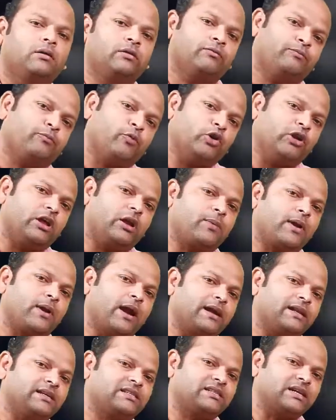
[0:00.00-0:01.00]
polar
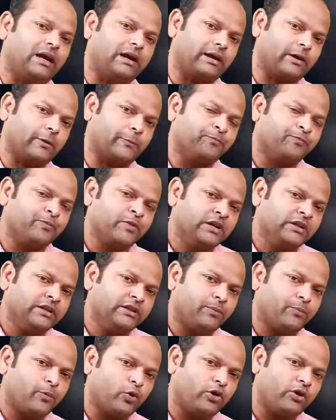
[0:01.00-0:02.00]
plot is starting.
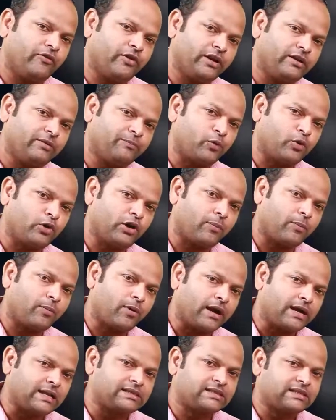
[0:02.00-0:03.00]
When the polar
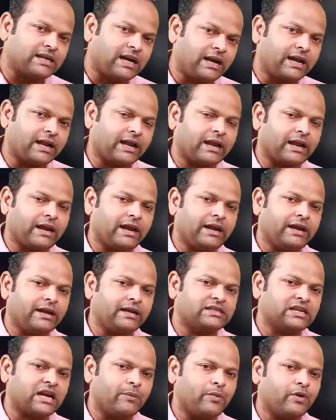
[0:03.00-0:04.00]
plot is starting, it
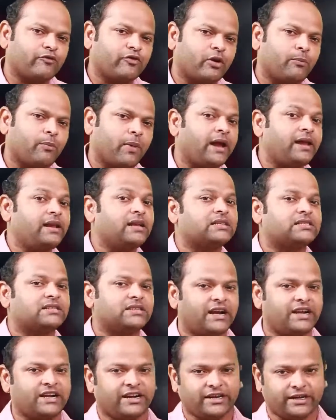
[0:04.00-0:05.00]
is coming from minus
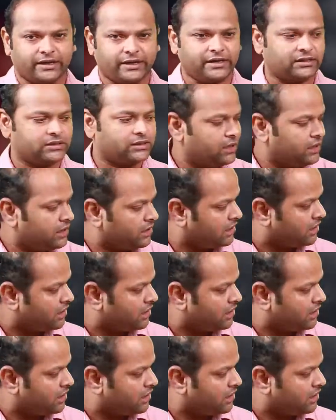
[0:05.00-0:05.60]
90 degrees.